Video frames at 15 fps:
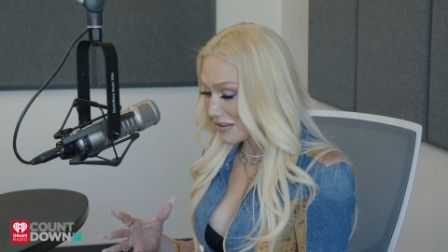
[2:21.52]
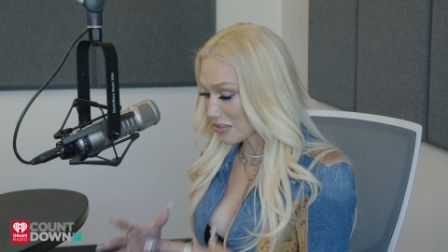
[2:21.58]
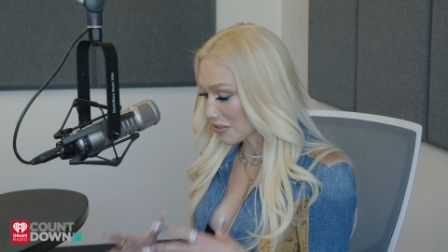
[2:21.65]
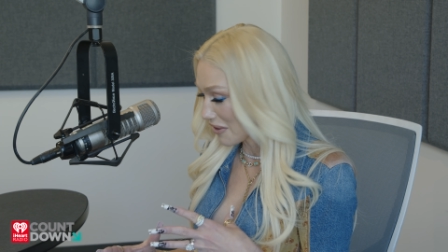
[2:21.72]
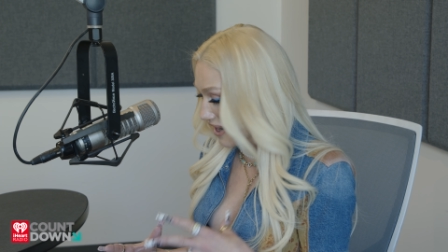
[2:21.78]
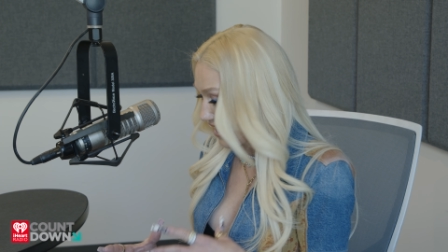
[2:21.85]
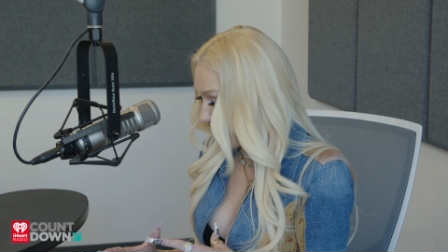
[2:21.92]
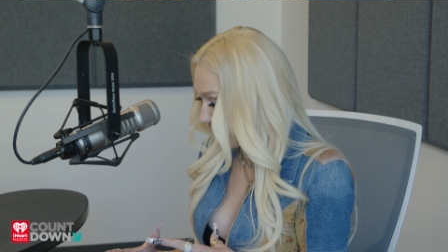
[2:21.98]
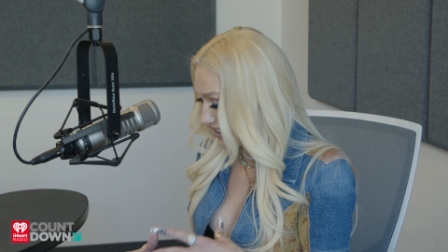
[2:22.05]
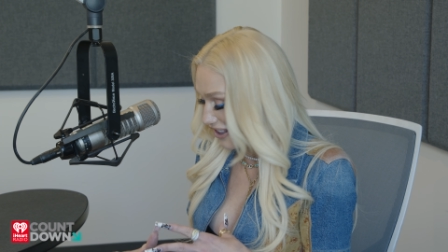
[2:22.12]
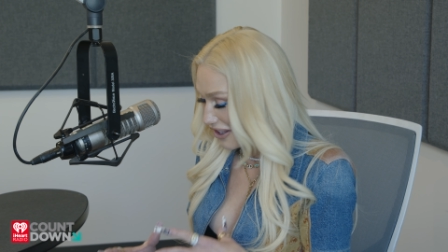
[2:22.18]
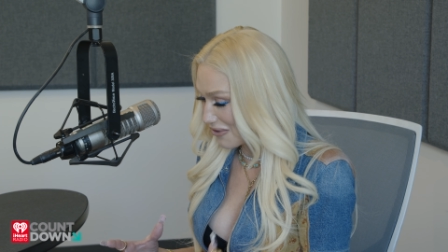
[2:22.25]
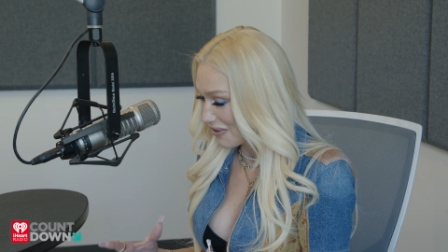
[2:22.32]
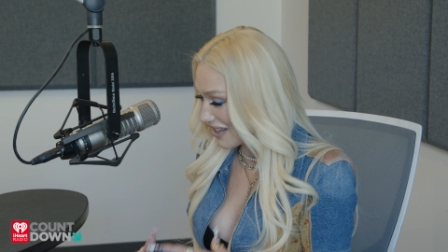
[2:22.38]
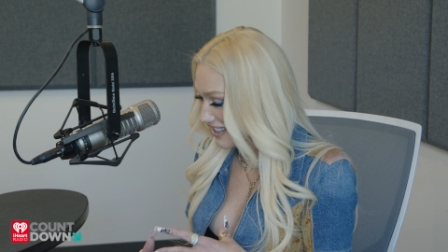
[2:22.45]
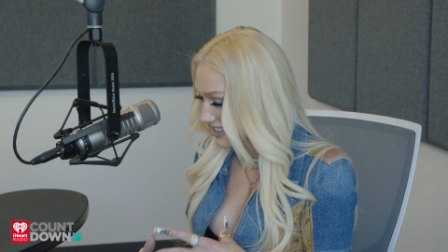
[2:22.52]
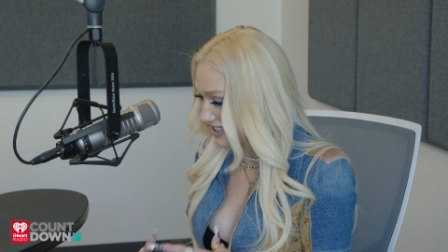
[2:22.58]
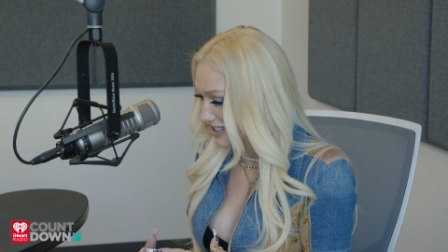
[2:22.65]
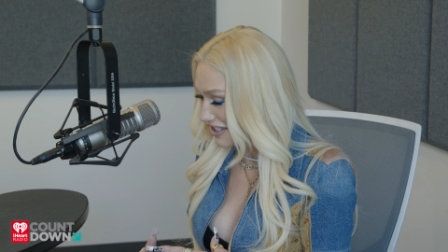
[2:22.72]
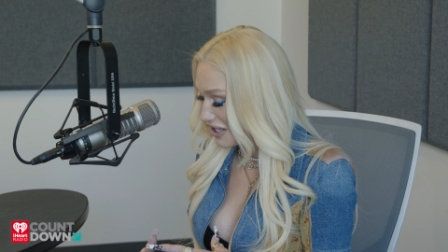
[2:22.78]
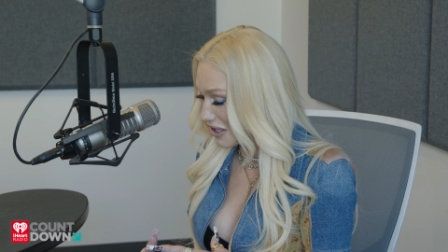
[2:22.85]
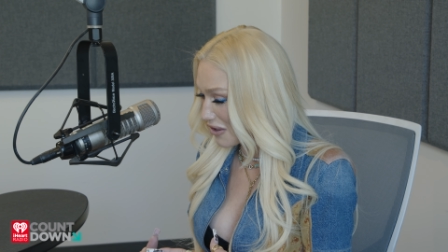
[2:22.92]
and praying on the way to the
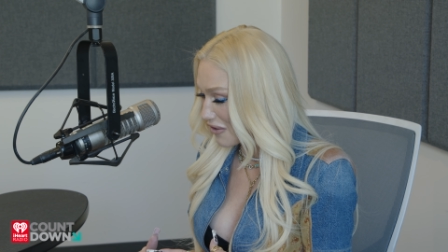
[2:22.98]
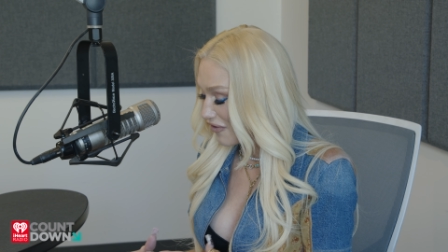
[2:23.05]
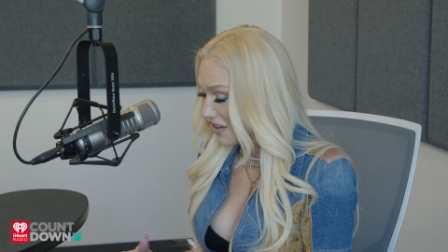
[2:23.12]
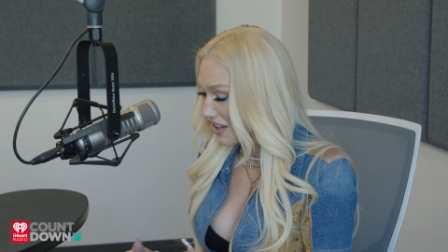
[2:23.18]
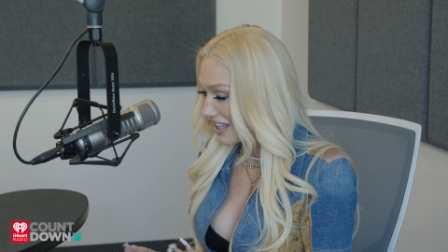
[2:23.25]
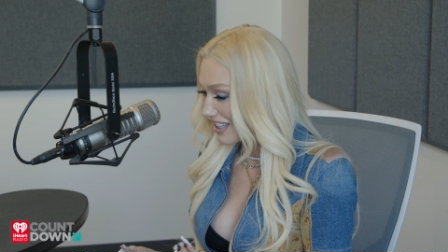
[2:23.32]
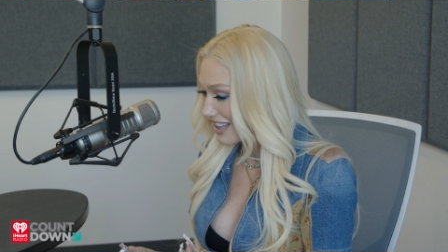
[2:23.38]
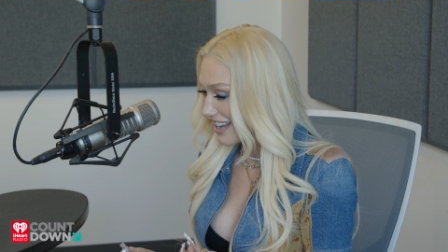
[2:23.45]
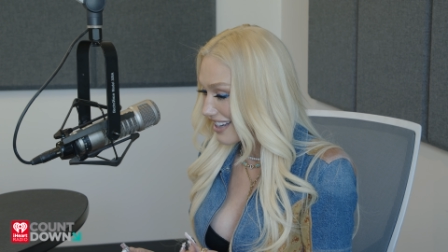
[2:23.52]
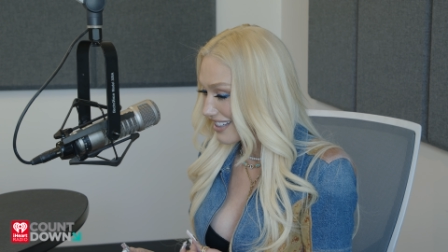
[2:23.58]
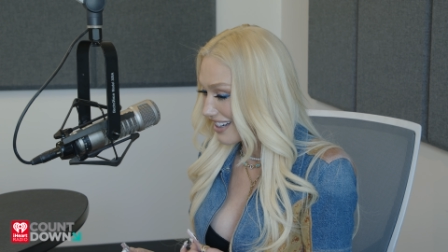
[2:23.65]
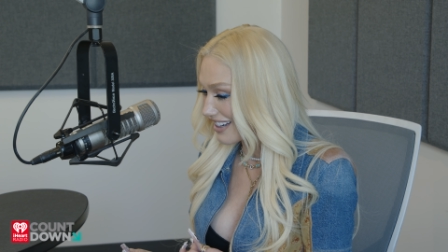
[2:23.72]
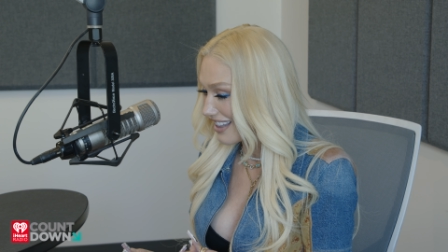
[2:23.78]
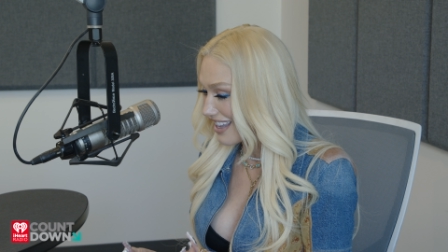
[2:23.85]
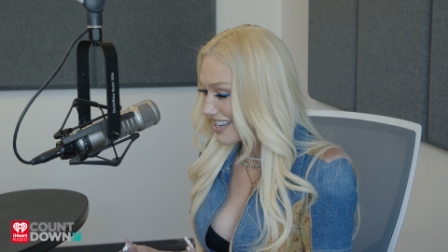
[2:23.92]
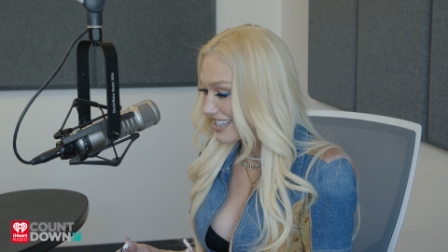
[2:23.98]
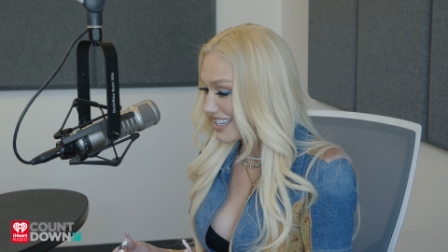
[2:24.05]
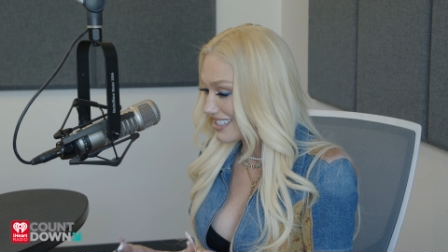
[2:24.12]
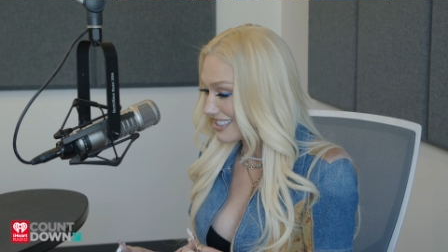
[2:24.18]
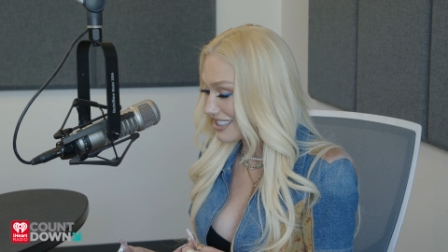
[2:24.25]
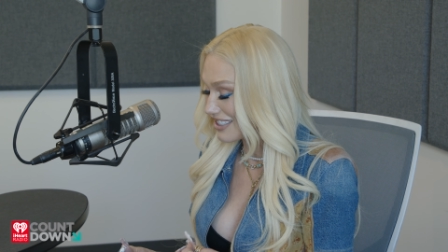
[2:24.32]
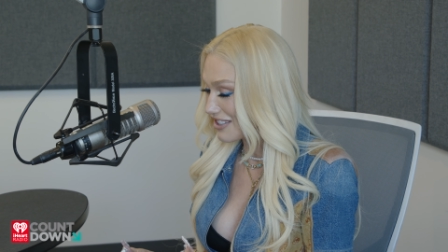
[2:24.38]
studio, feeling like kind of like
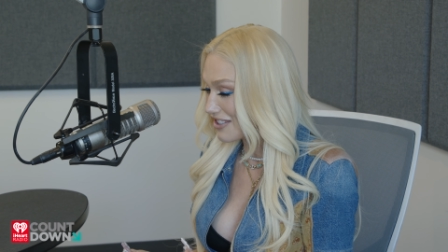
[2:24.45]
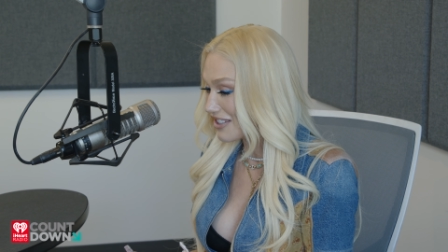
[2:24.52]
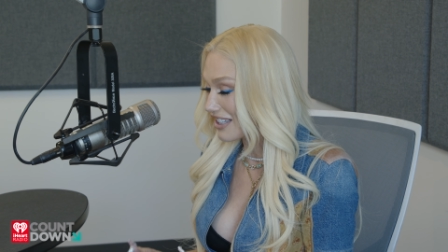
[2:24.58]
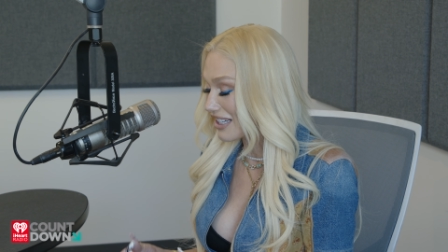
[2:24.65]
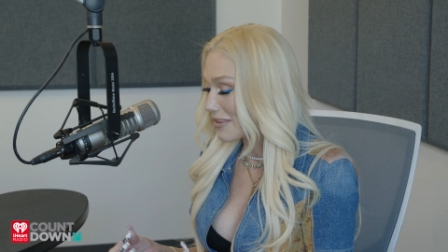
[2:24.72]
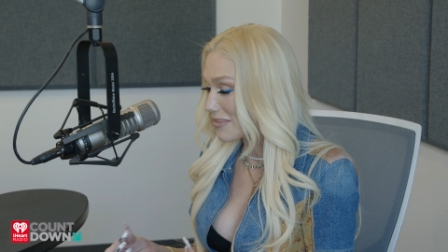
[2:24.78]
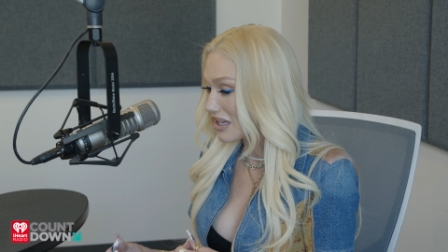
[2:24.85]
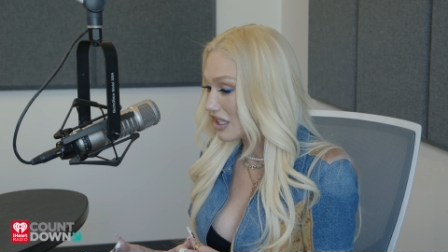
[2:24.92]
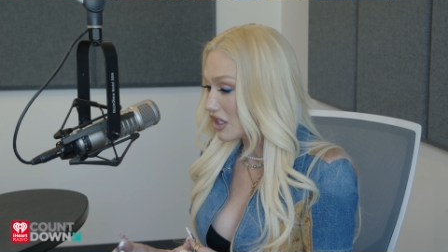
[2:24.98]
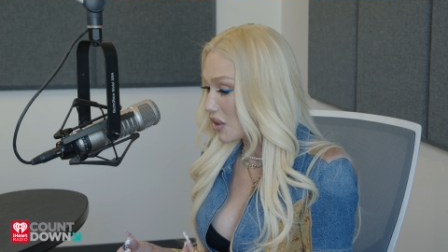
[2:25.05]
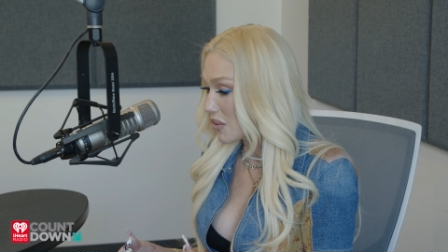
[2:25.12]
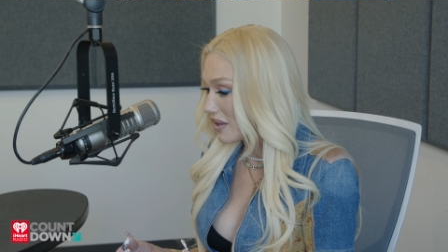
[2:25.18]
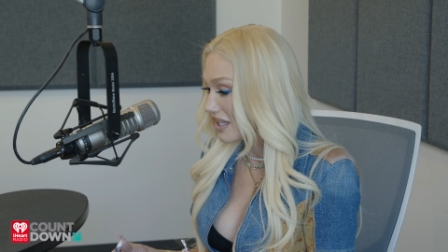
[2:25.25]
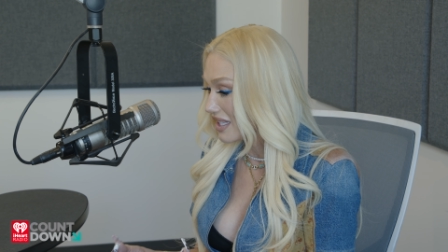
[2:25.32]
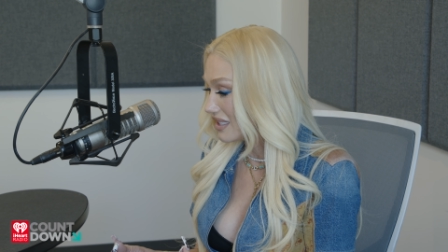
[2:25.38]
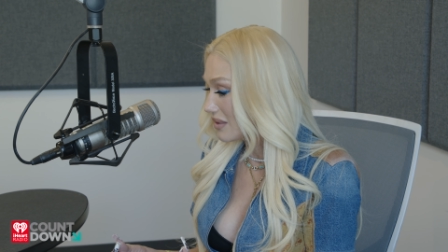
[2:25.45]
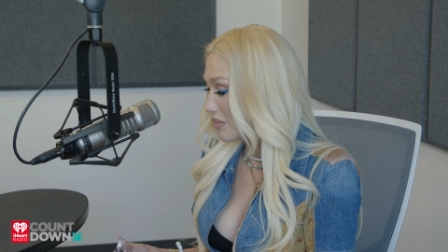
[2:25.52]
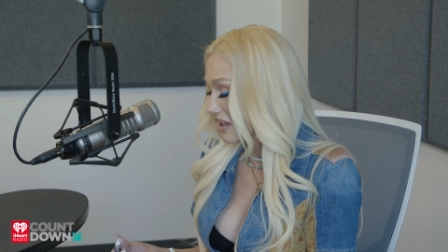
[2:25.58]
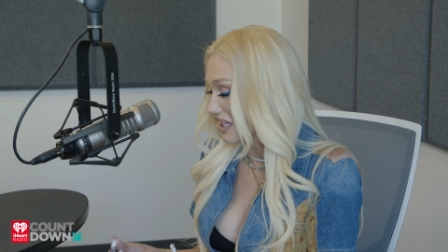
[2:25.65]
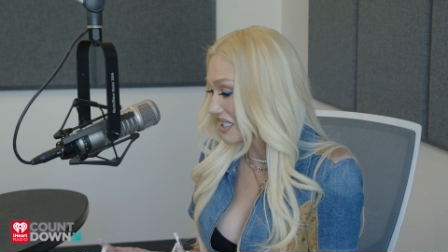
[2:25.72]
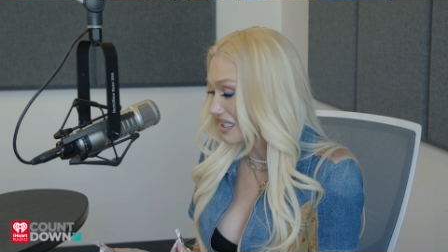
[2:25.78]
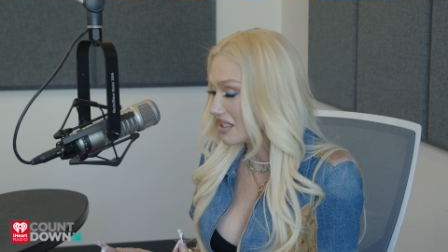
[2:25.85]
insecure, like I'm going to go in these
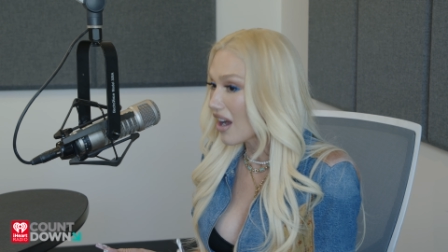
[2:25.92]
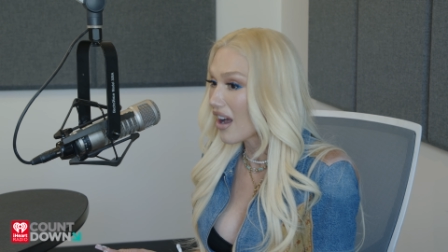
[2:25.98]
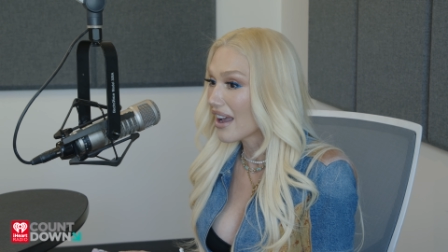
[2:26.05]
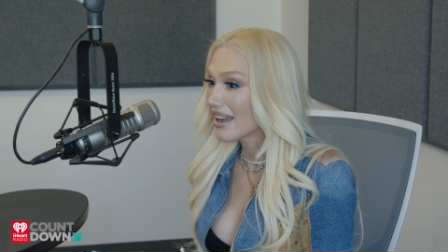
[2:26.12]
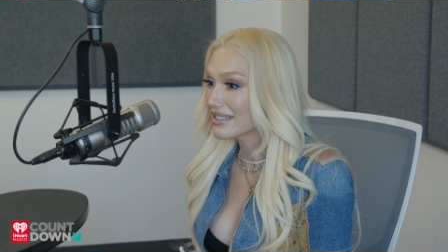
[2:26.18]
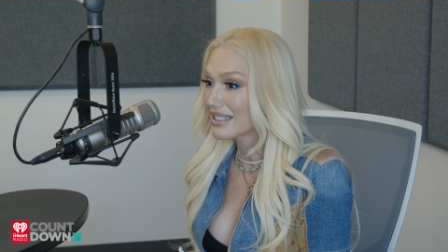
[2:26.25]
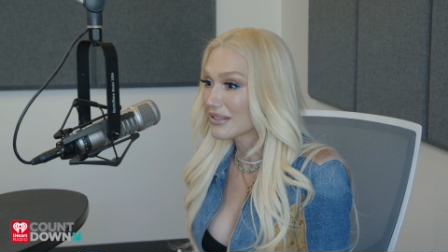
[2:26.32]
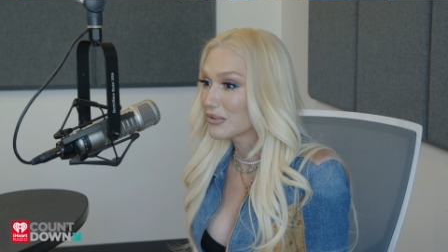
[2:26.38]
with these guys.